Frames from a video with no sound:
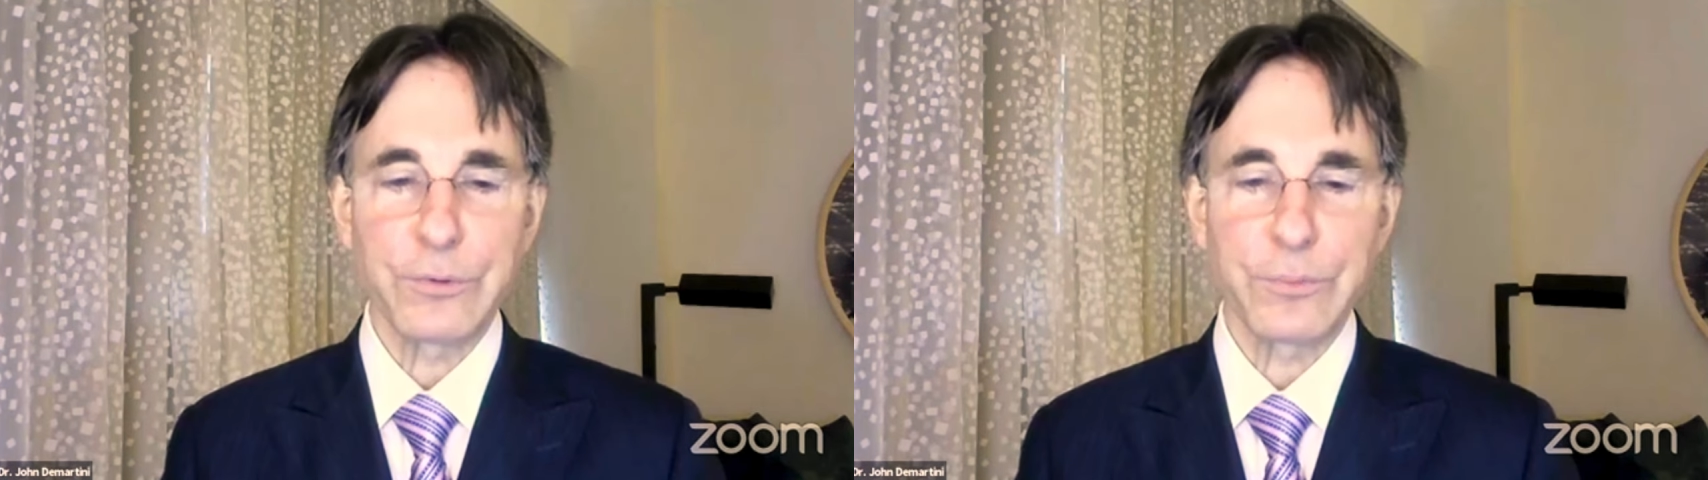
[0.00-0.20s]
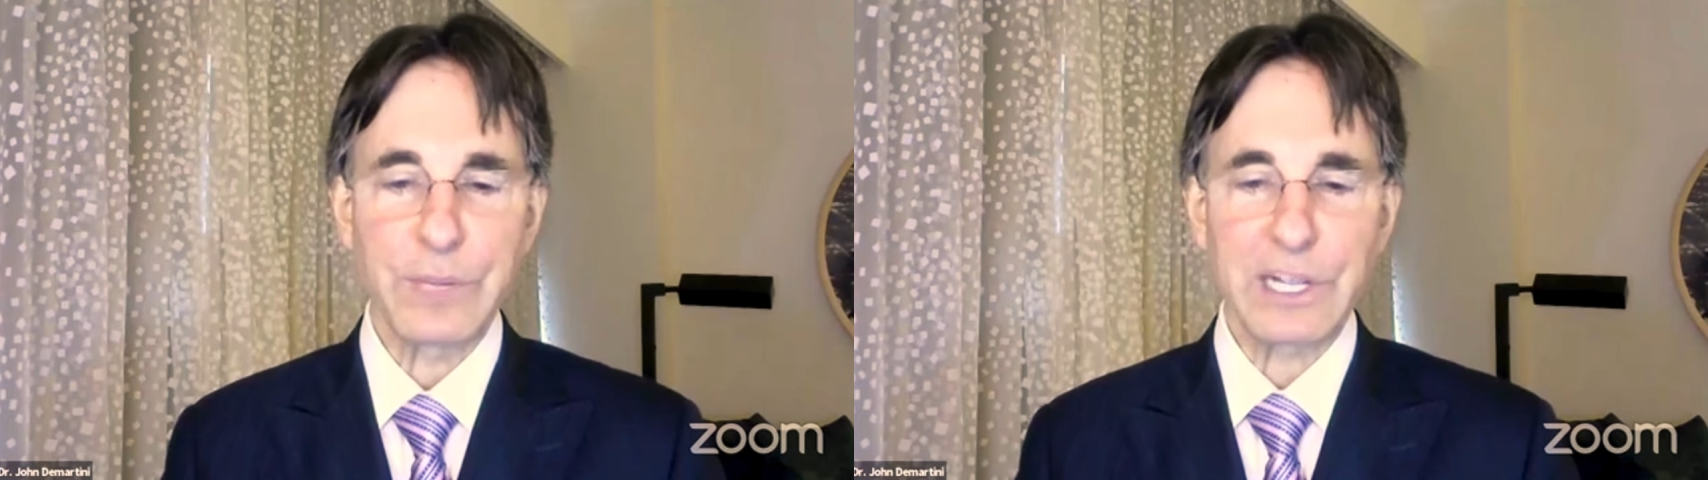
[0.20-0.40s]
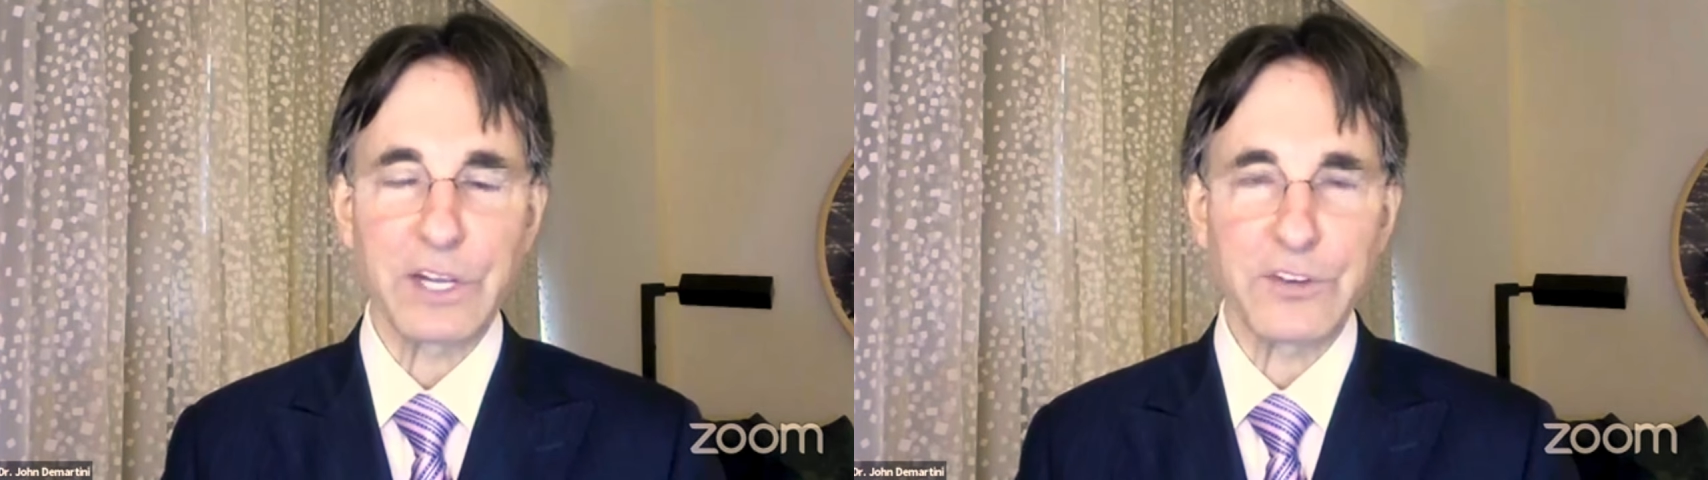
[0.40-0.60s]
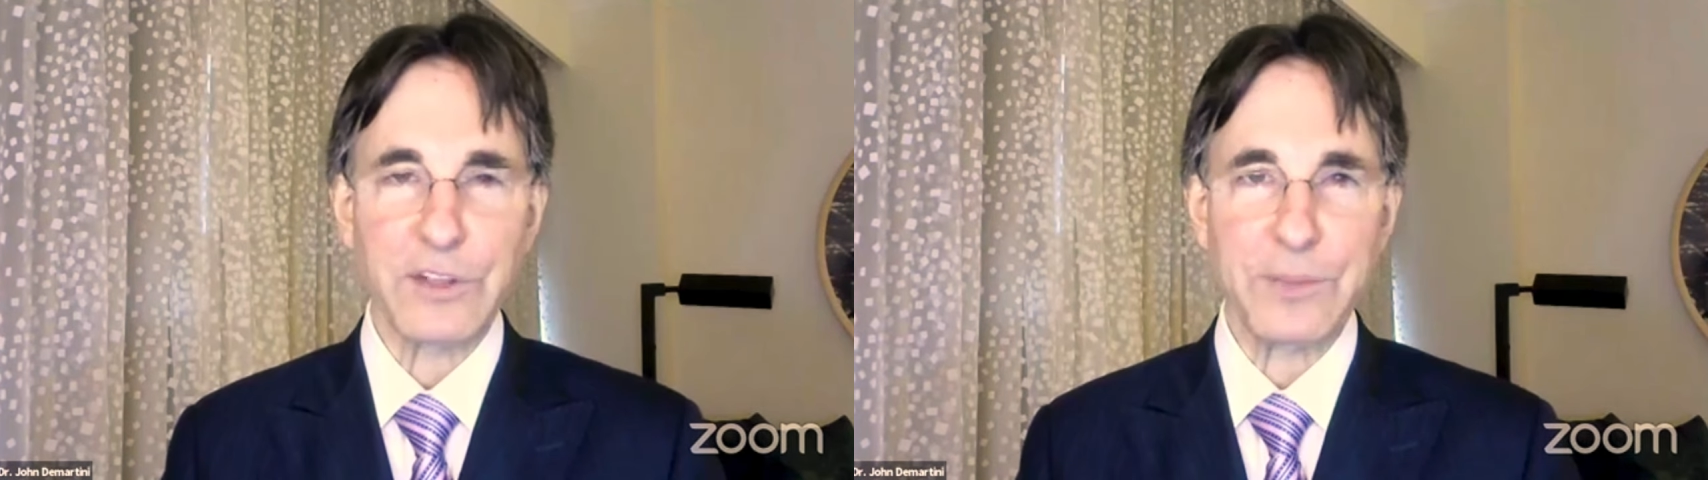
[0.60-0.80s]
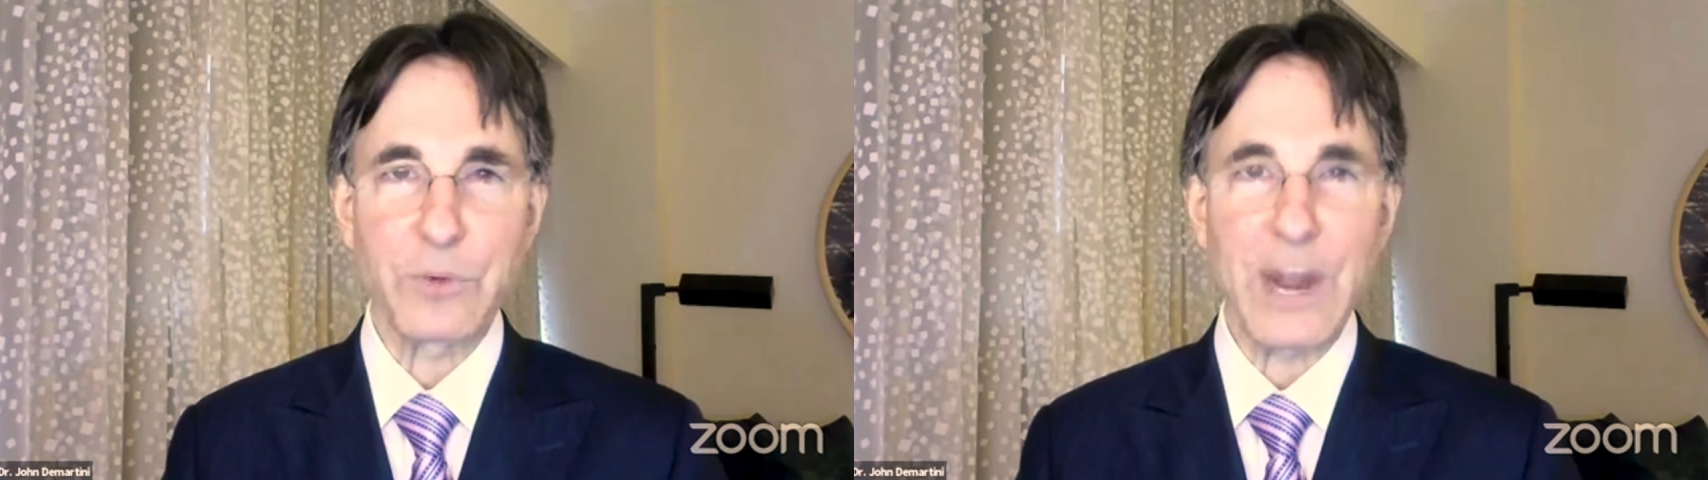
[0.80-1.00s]
because
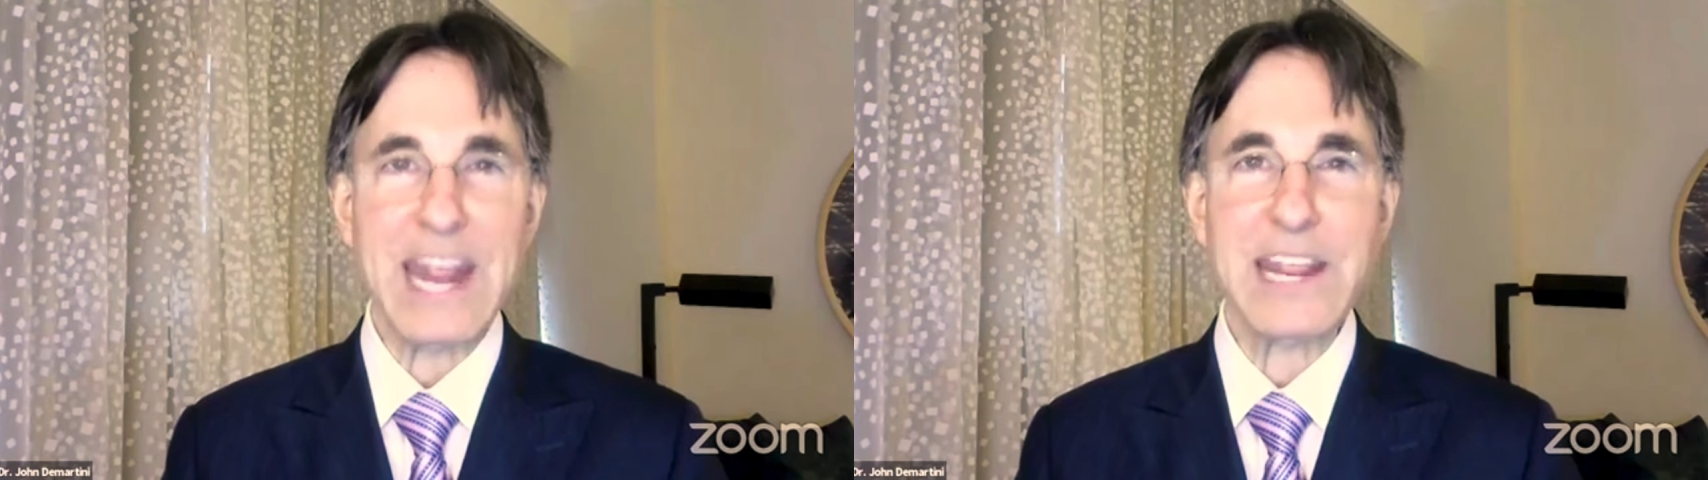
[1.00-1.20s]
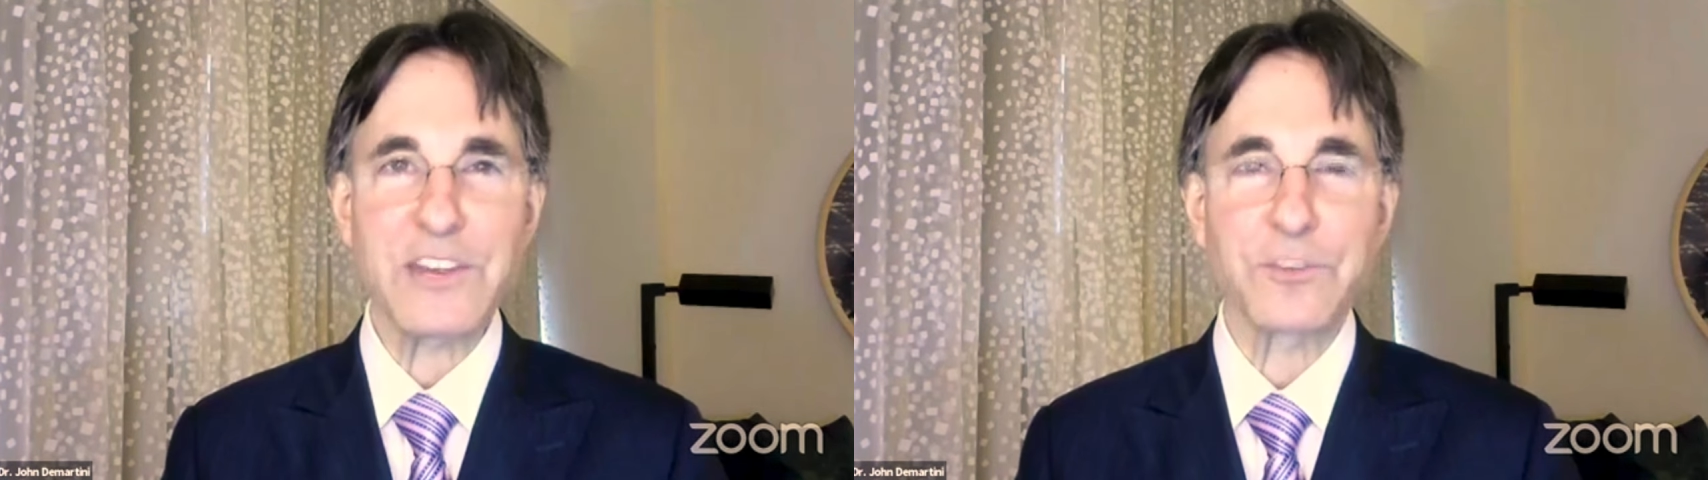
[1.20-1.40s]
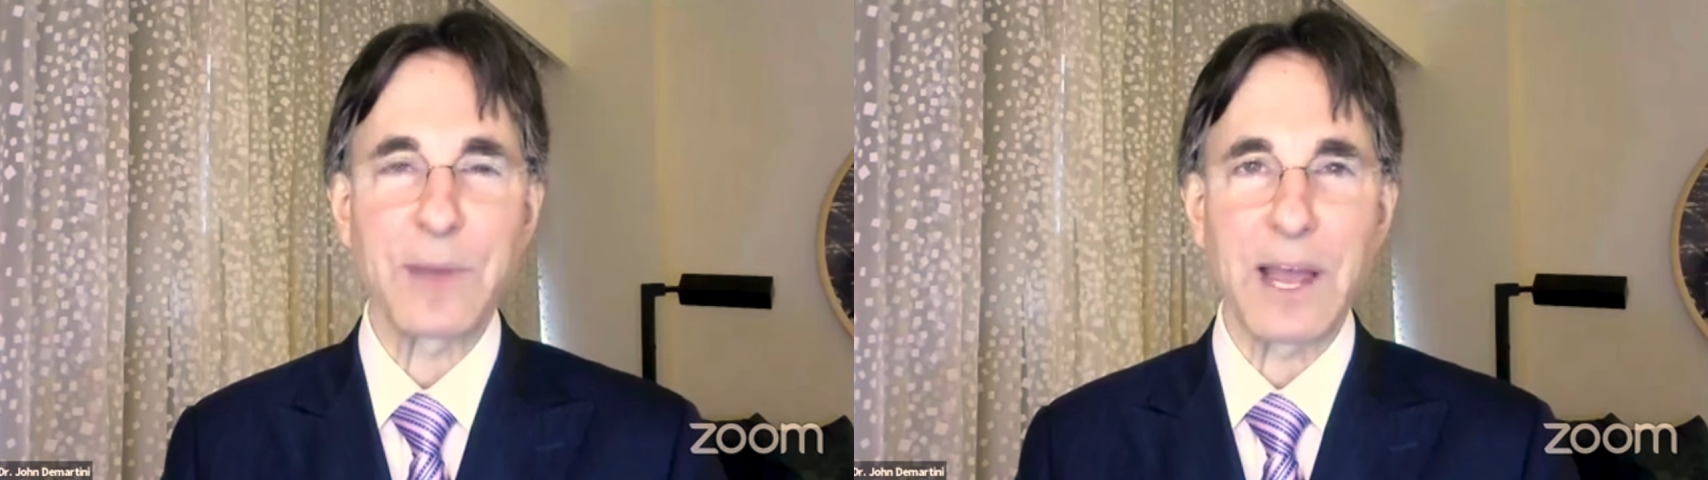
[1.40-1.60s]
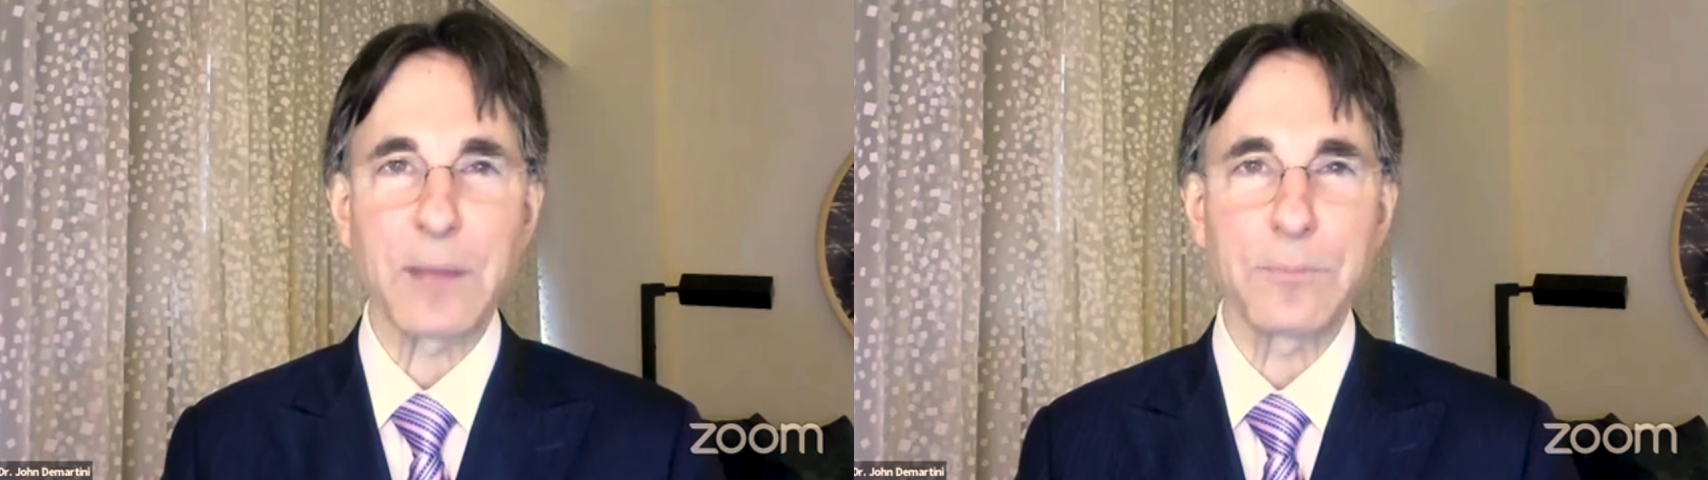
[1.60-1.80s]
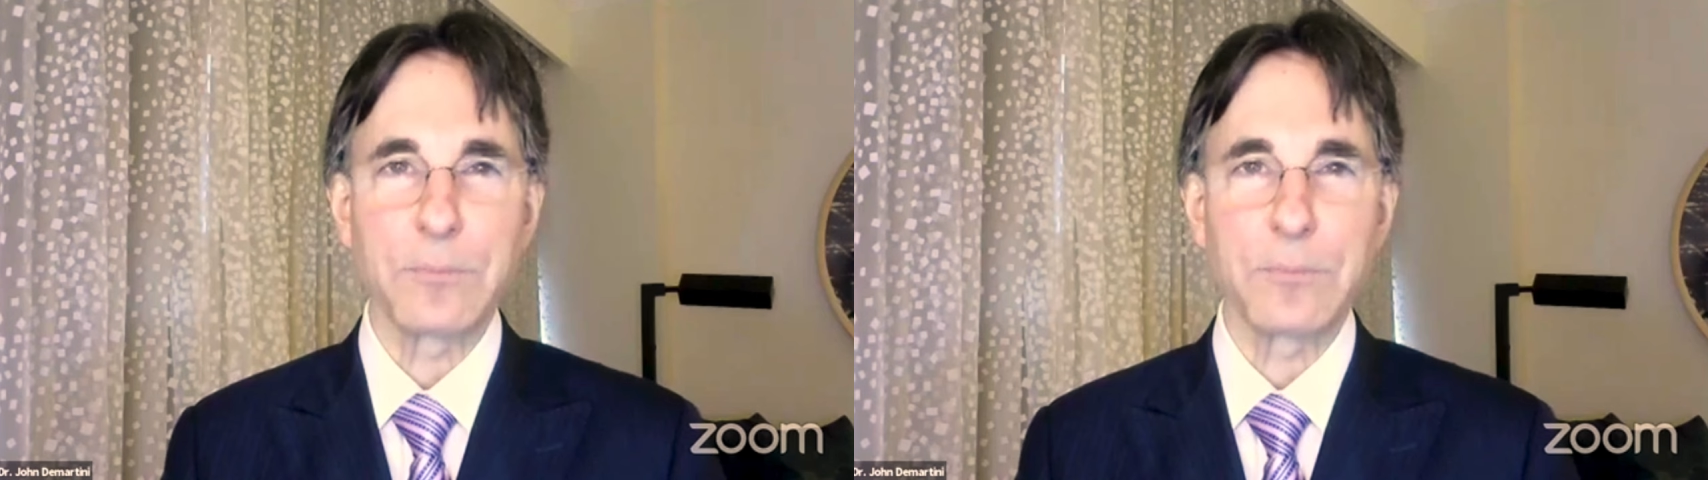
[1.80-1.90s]
they've been raised by